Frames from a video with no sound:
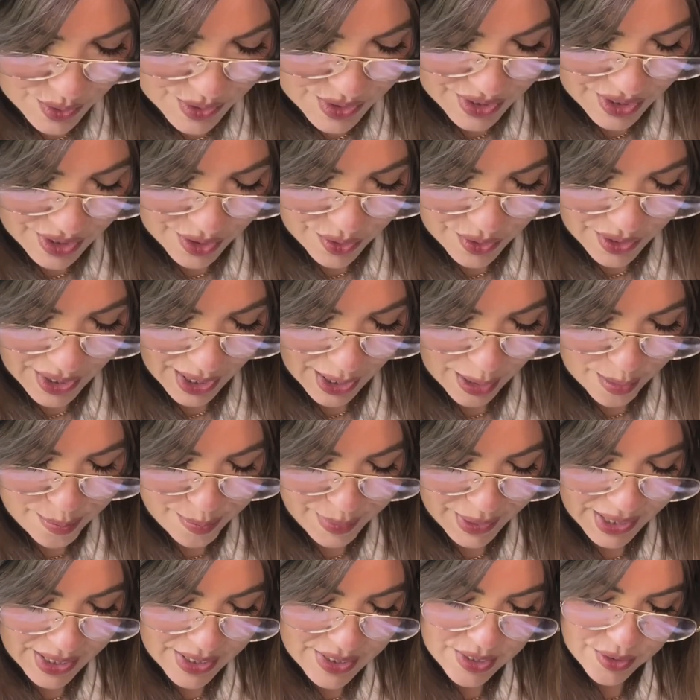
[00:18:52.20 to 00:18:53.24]
it. Here's another
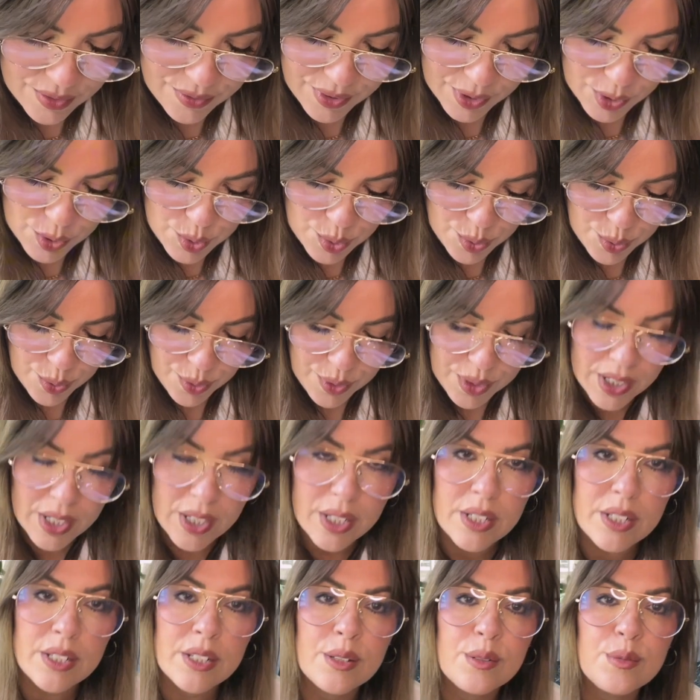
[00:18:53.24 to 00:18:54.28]
hand-painted
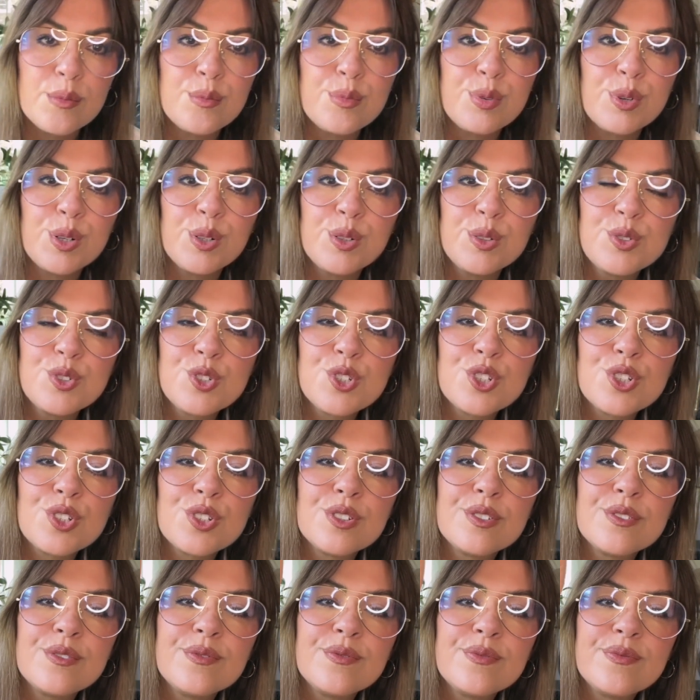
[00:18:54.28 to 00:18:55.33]
Victorian brooch.